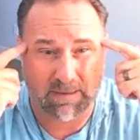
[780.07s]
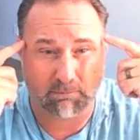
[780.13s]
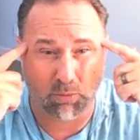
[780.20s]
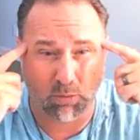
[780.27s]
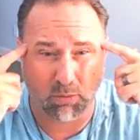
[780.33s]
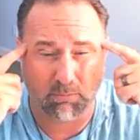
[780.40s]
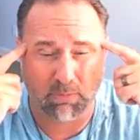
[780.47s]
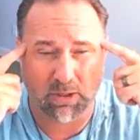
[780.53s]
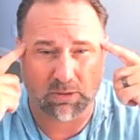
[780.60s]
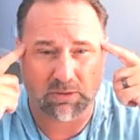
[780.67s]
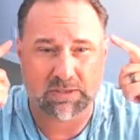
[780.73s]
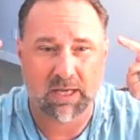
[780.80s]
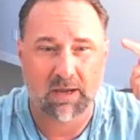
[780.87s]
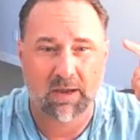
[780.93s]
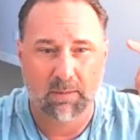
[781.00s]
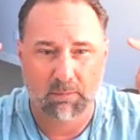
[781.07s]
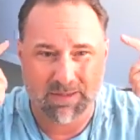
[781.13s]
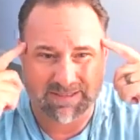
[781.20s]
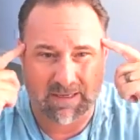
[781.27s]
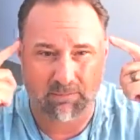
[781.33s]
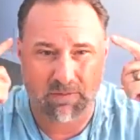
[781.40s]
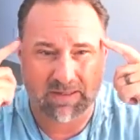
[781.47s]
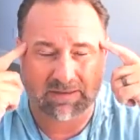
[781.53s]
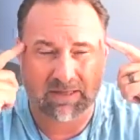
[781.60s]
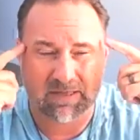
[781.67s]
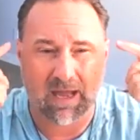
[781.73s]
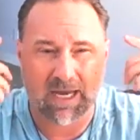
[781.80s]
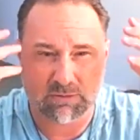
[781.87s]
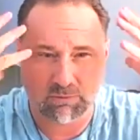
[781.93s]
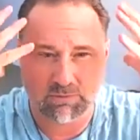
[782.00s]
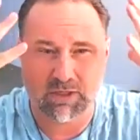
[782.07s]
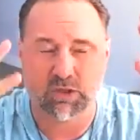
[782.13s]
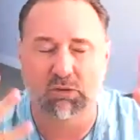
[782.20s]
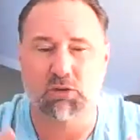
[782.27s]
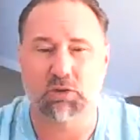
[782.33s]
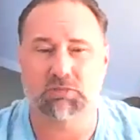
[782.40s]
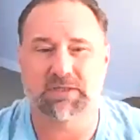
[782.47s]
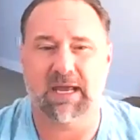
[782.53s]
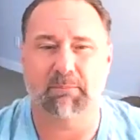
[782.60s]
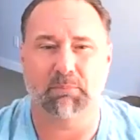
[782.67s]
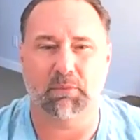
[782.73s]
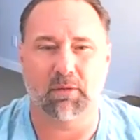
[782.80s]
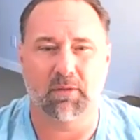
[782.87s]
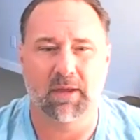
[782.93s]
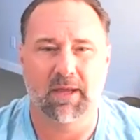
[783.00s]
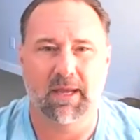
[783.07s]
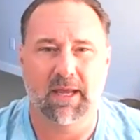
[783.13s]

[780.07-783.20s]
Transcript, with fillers: temporal bones. But something lies within your own temple.